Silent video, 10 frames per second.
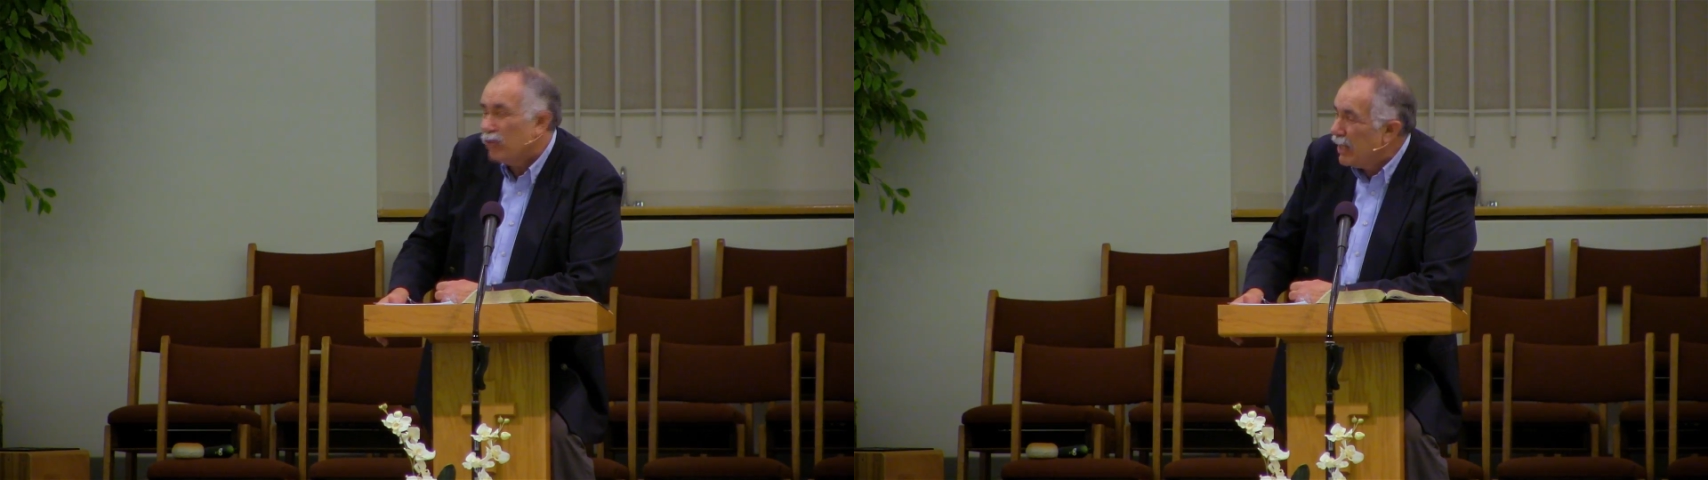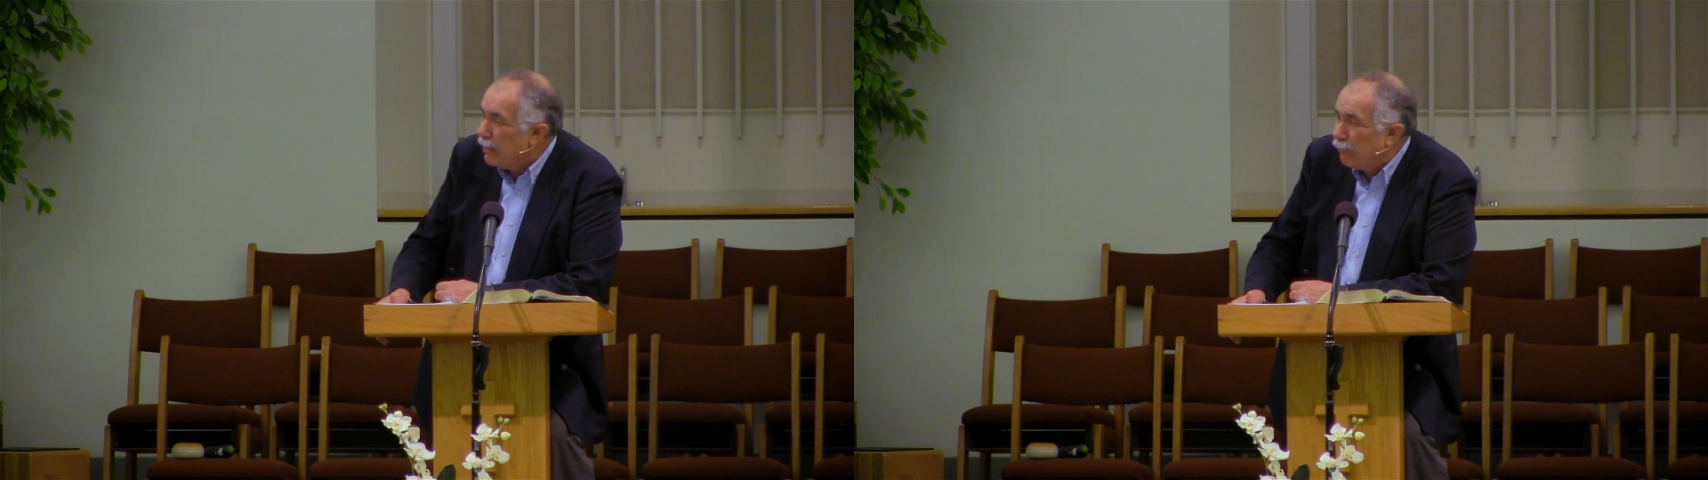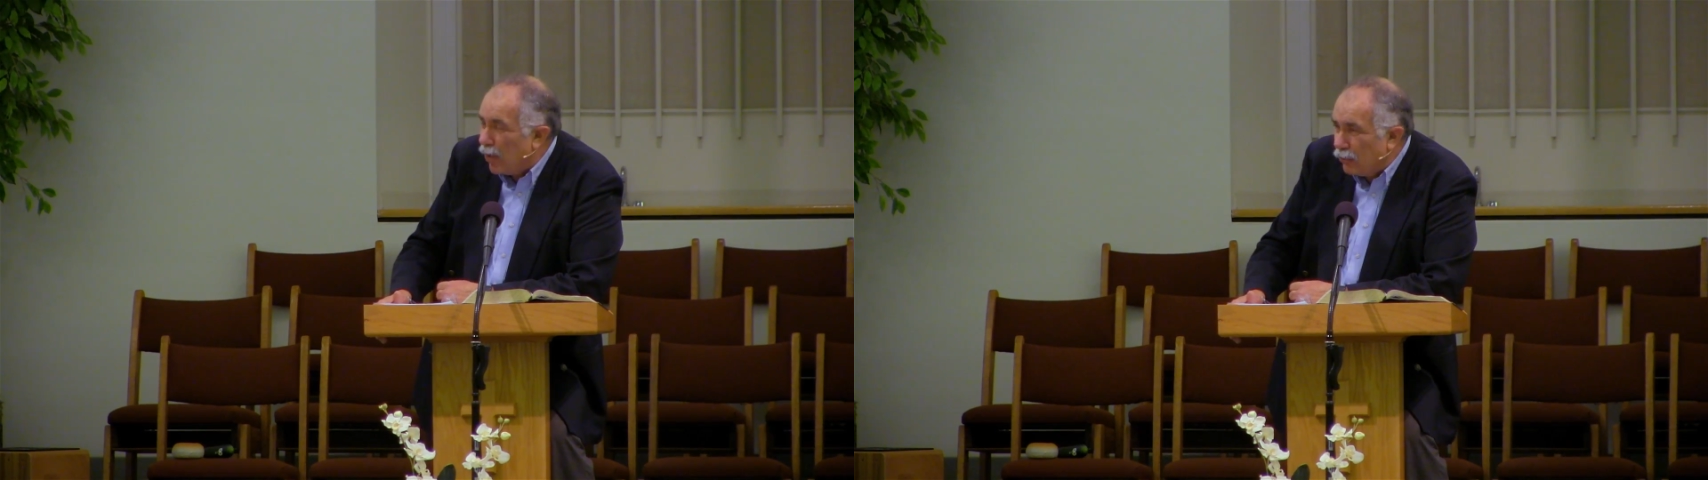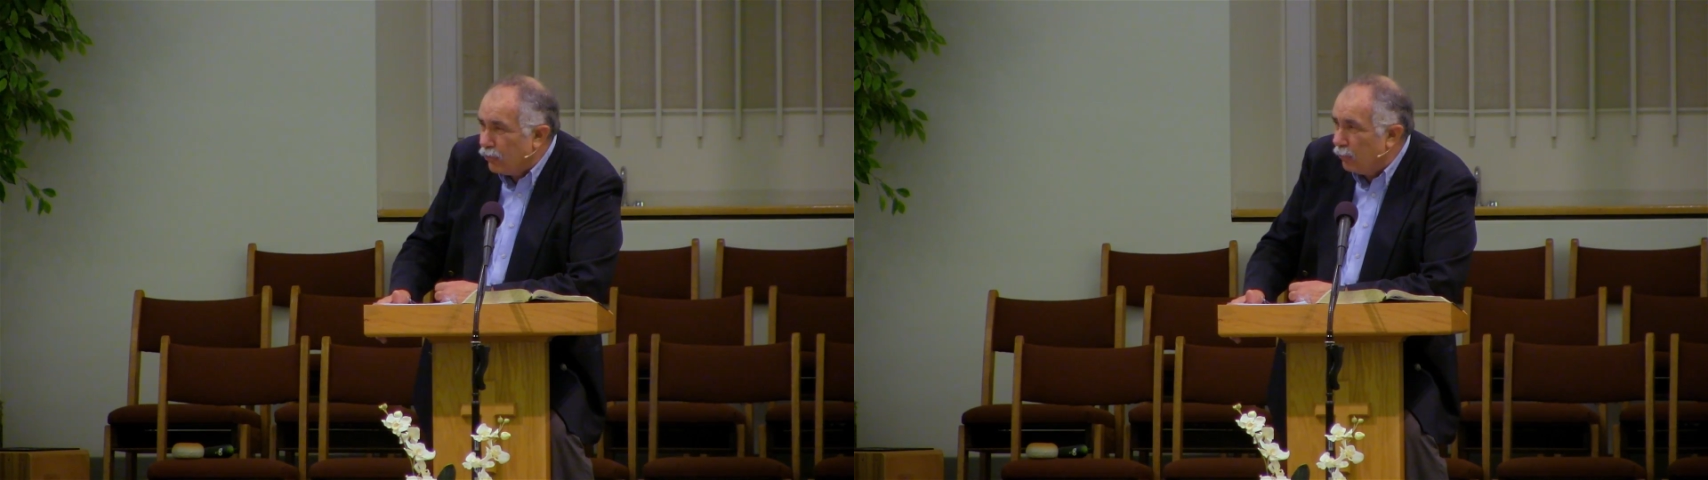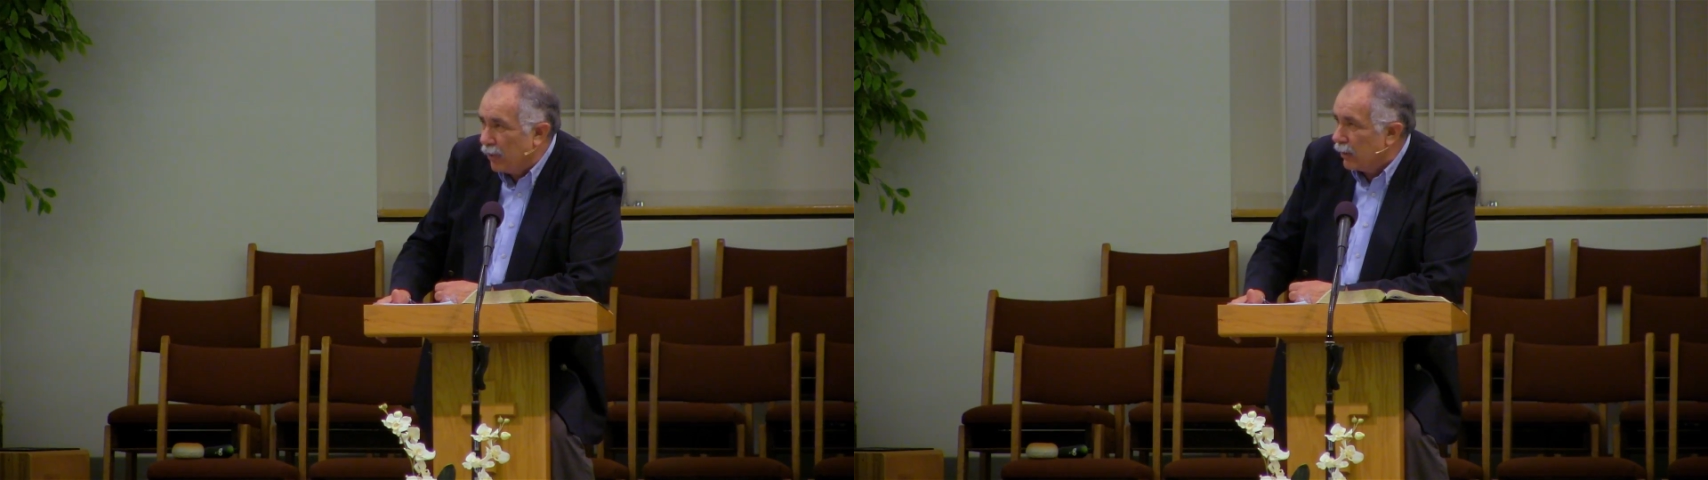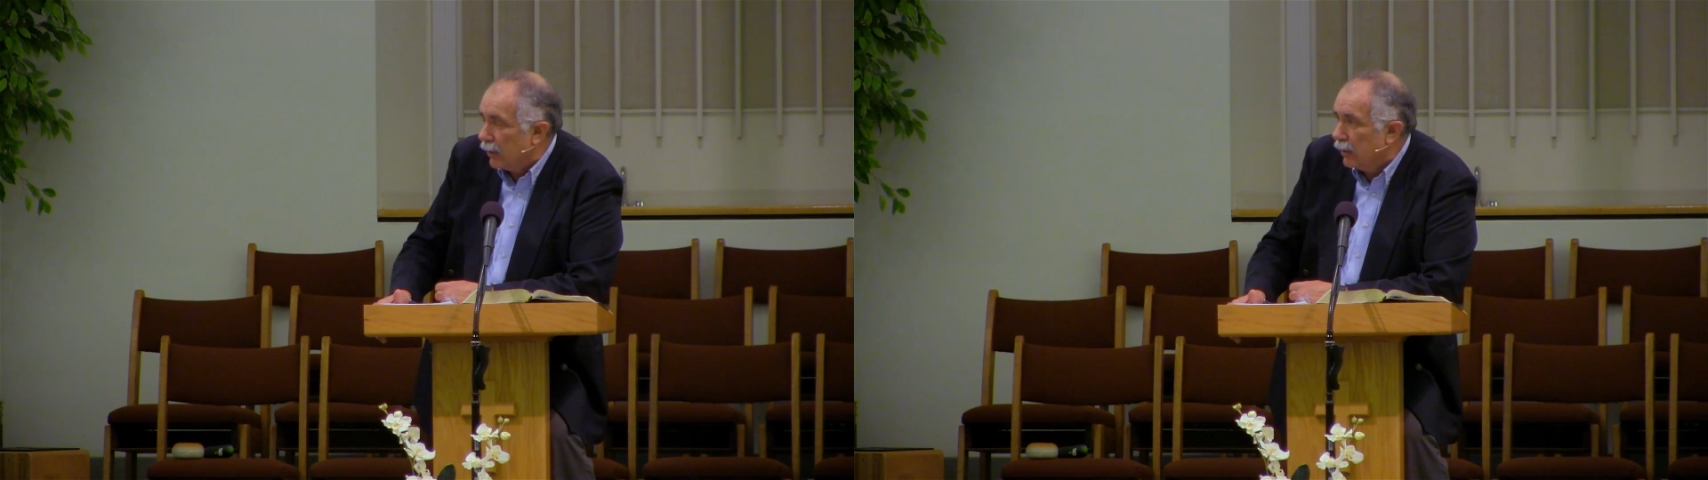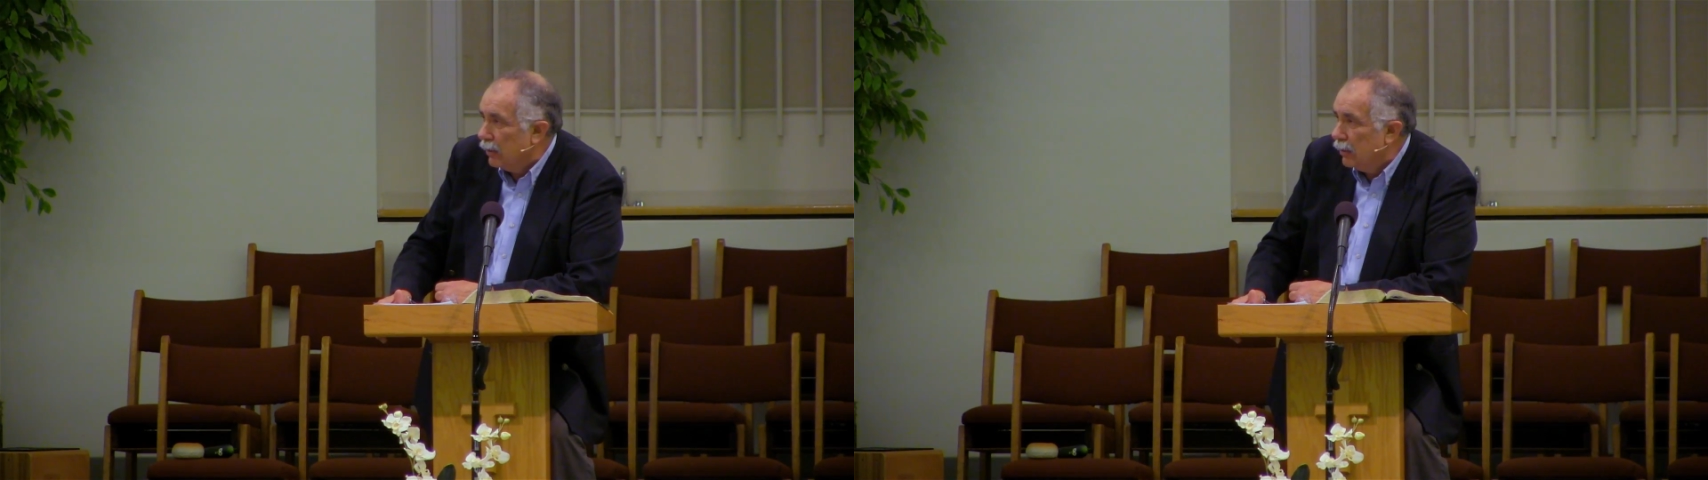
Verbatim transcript: really a false humility.